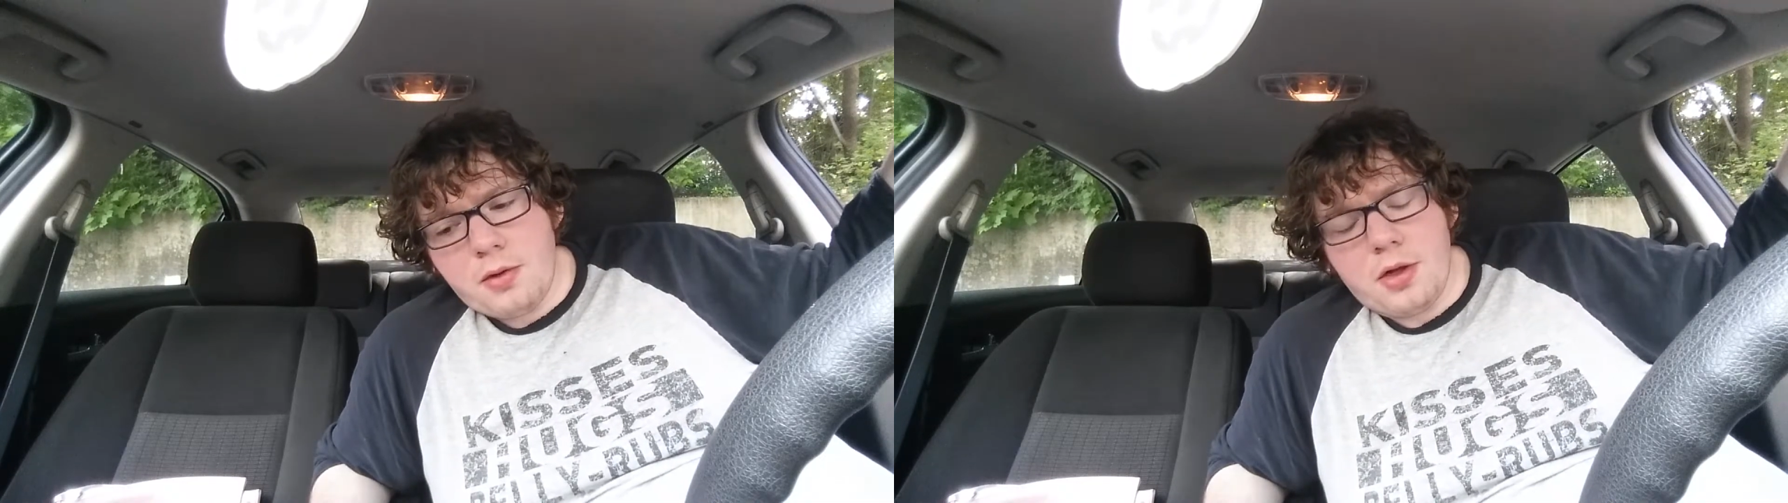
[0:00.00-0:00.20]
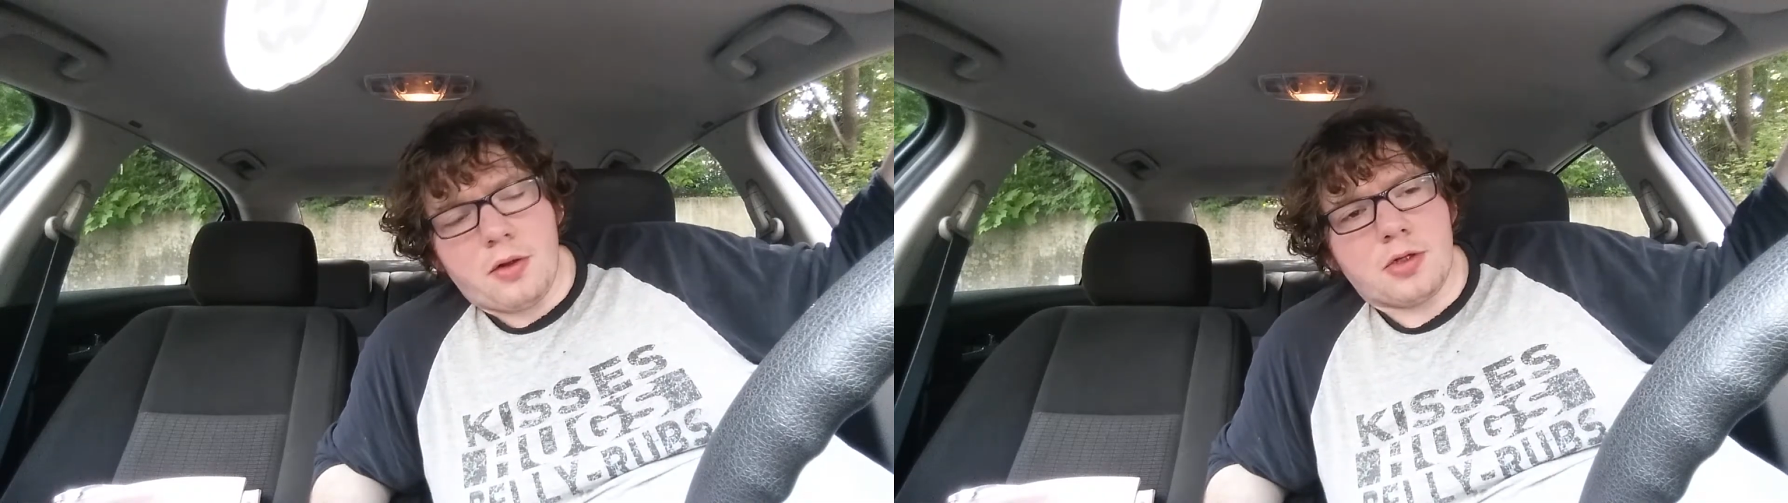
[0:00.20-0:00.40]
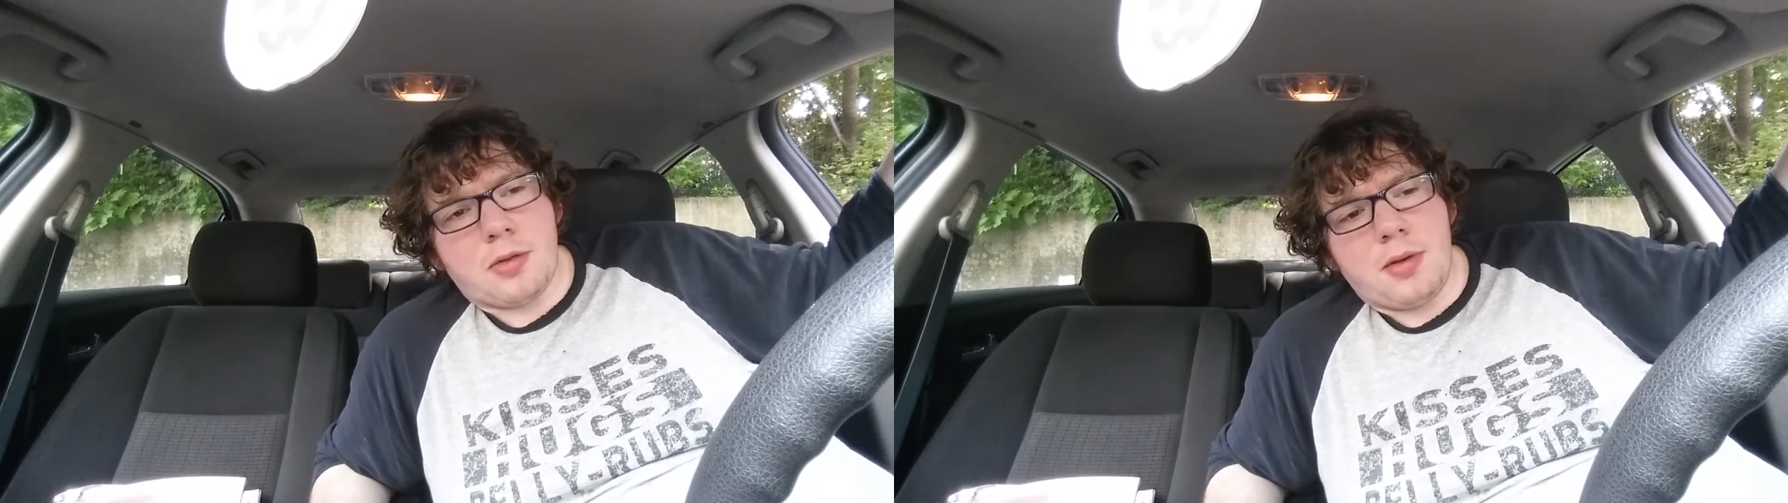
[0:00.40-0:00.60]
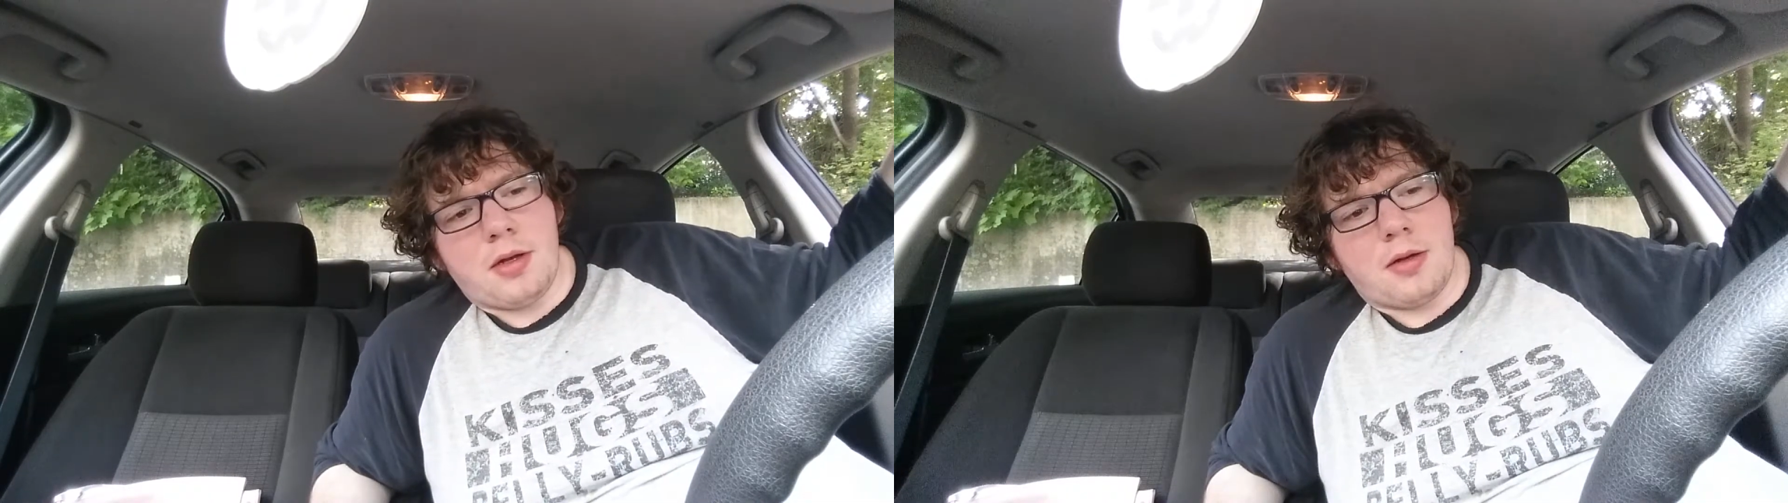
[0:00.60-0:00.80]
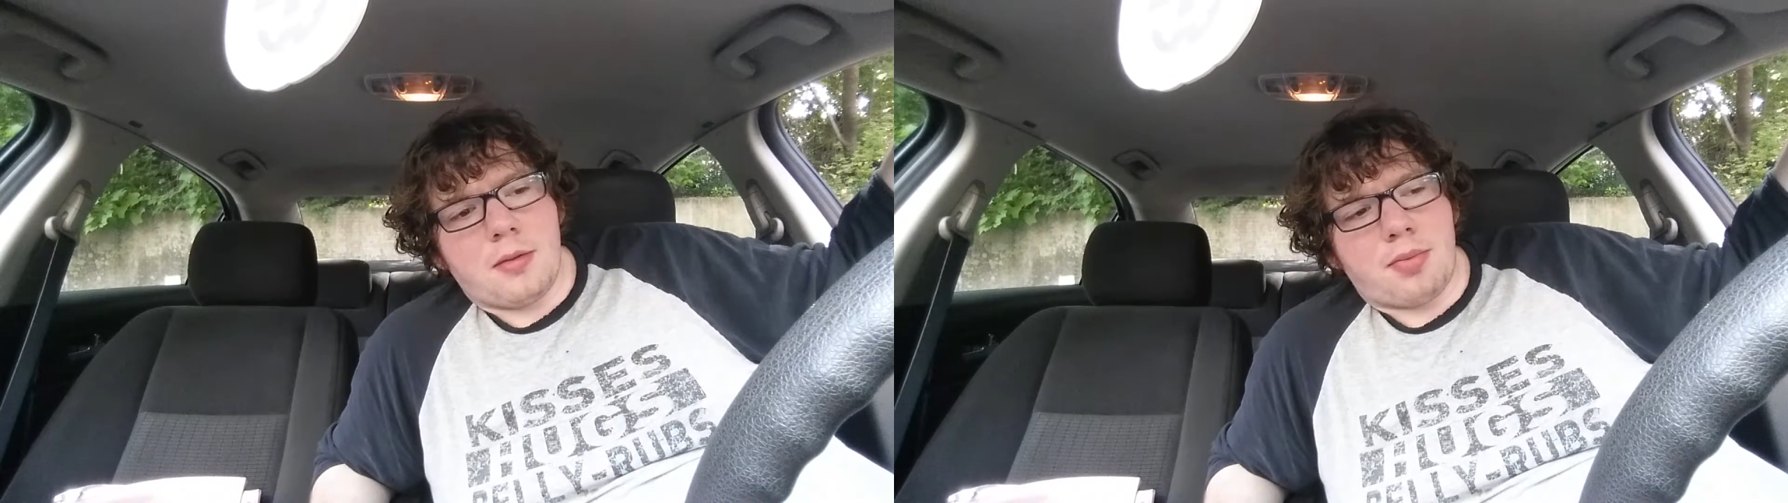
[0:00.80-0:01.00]
really close to
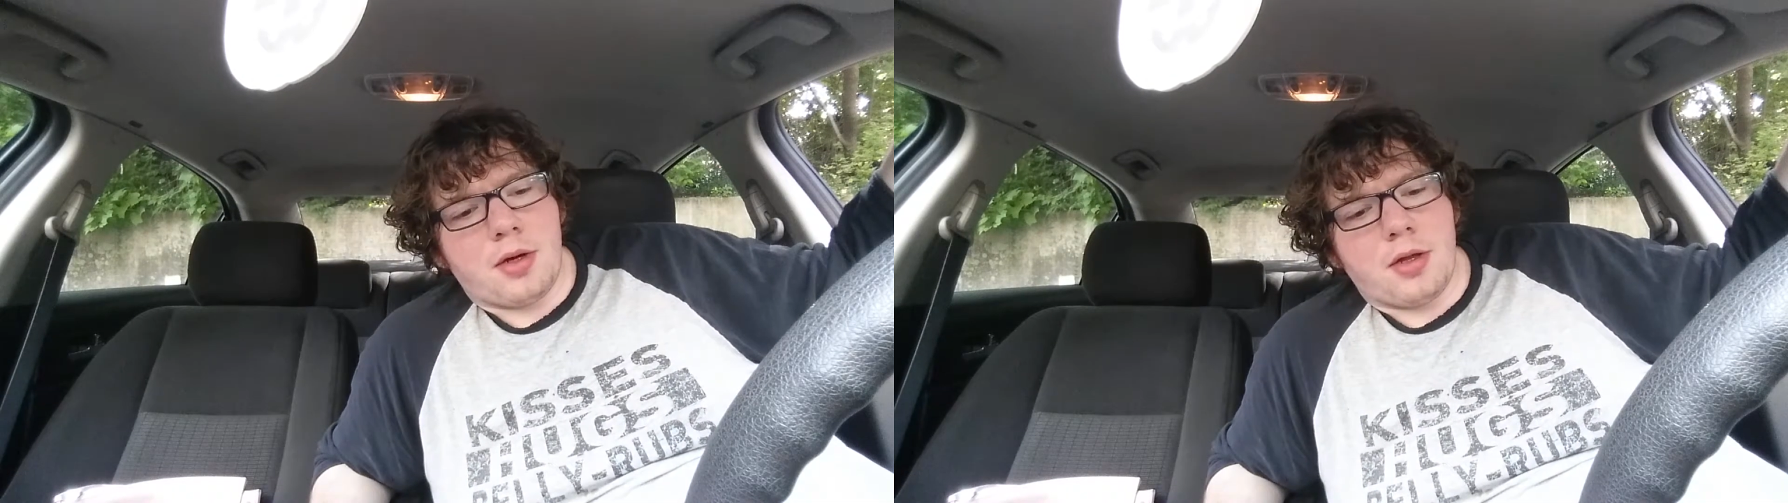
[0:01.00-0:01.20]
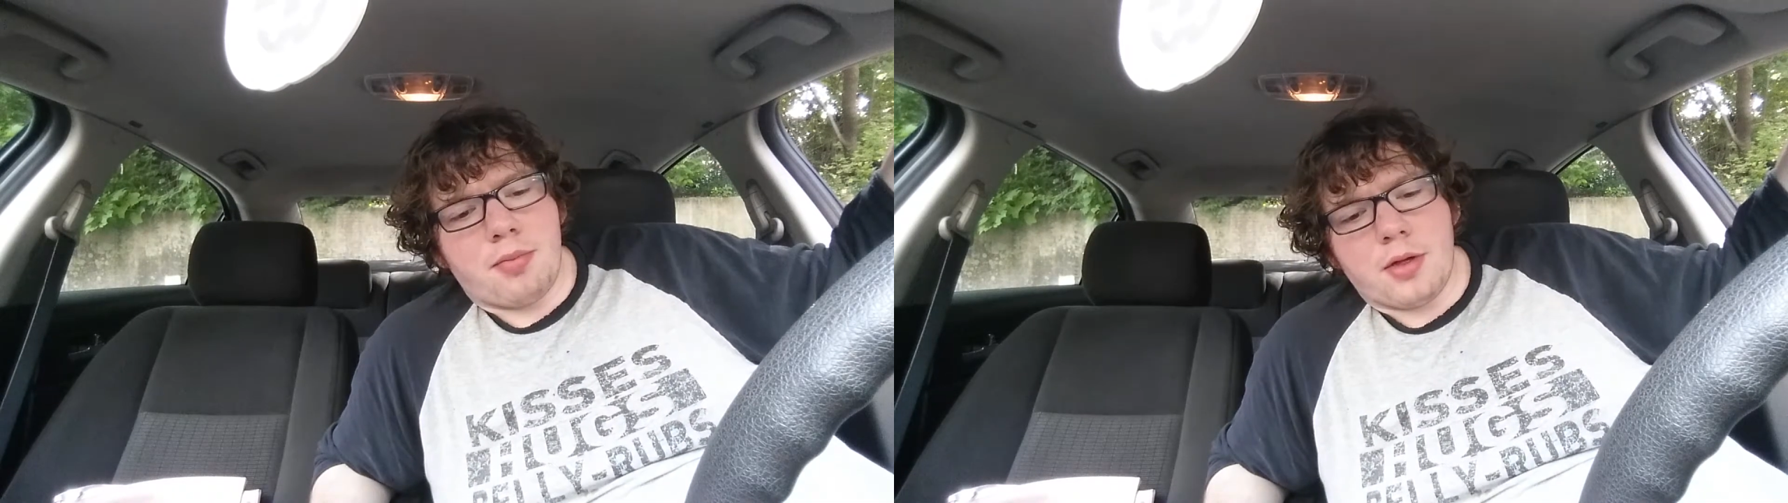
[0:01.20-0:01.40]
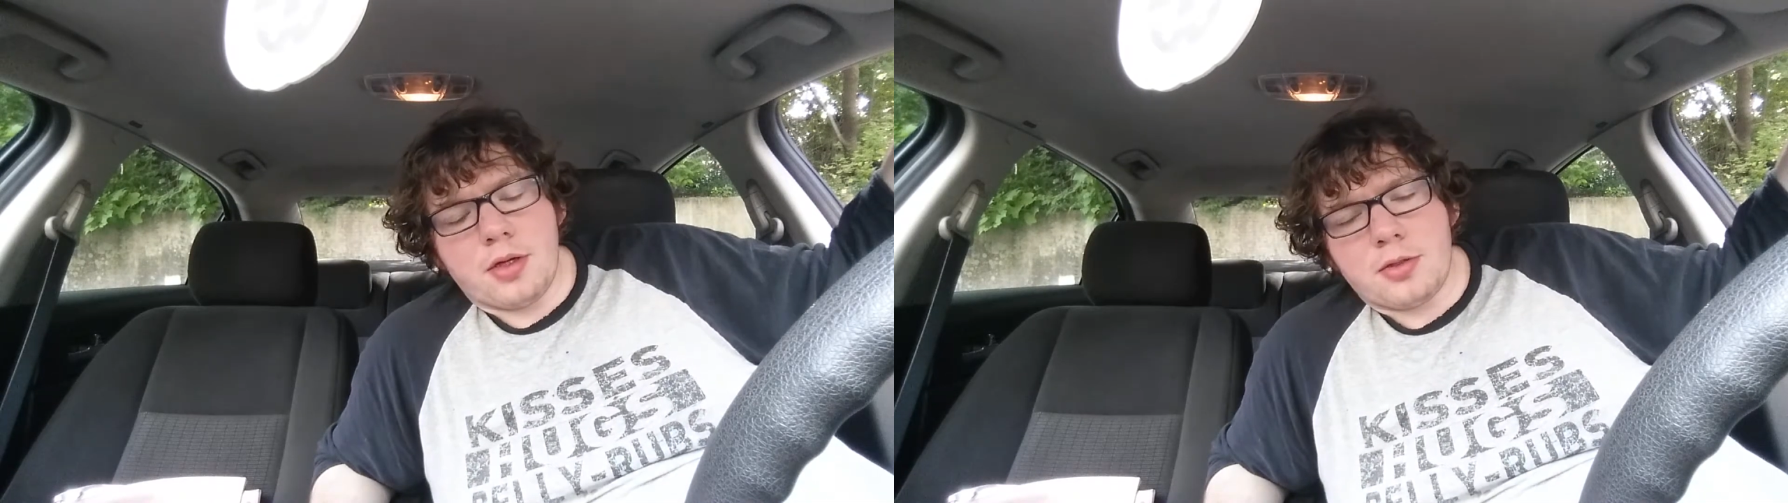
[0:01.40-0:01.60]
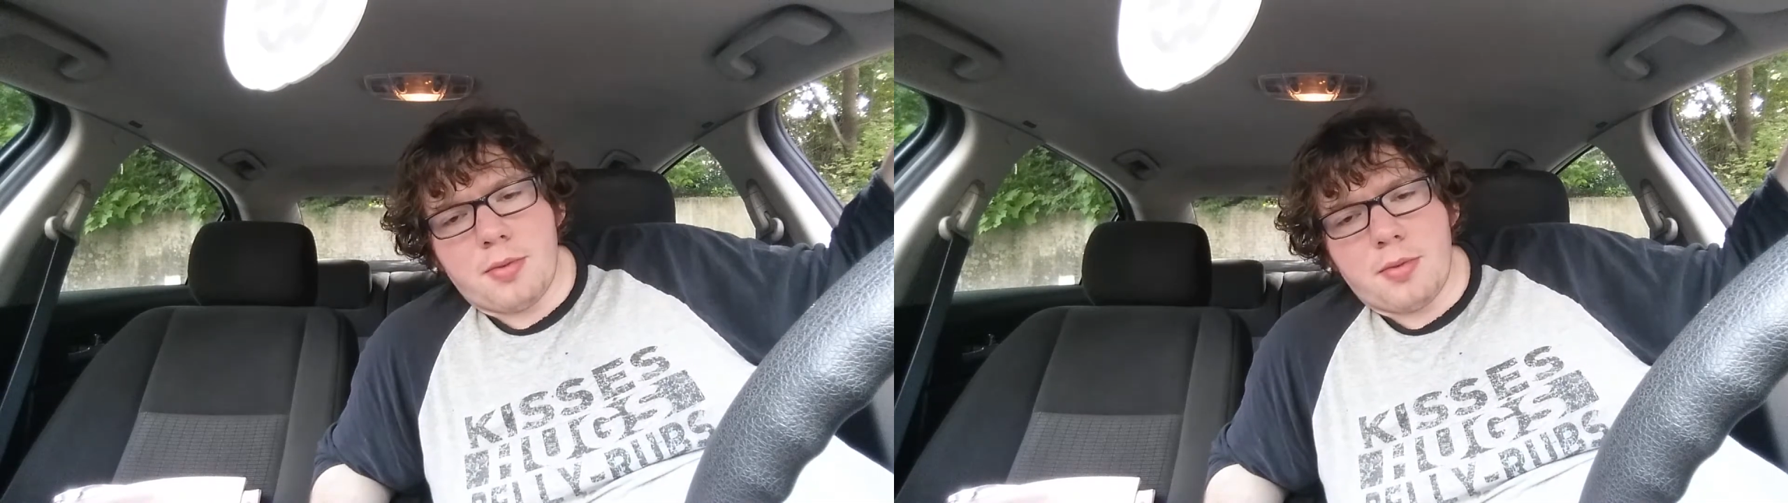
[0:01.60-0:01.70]
being in a pretty good place,